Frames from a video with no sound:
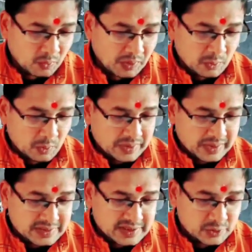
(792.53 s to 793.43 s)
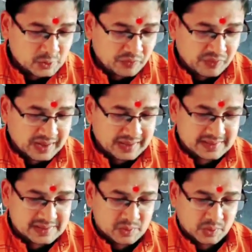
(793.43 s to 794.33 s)
What role did Jhandu play in
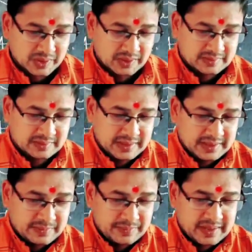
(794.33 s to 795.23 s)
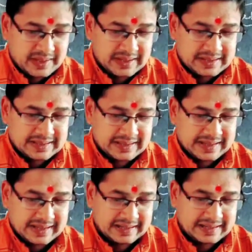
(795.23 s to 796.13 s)
this story? Did he bring
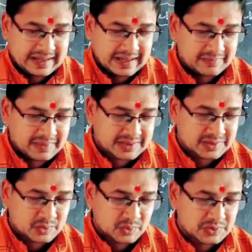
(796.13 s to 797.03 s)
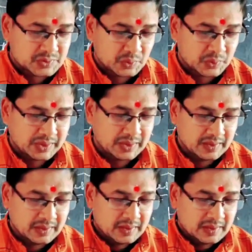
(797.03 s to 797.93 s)
an anticlimax to the story?
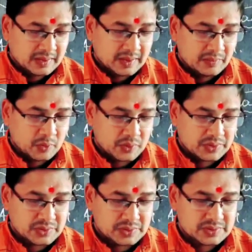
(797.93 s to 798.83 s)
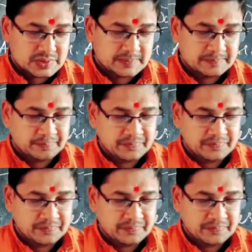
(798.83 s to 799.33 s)
Give your reasons.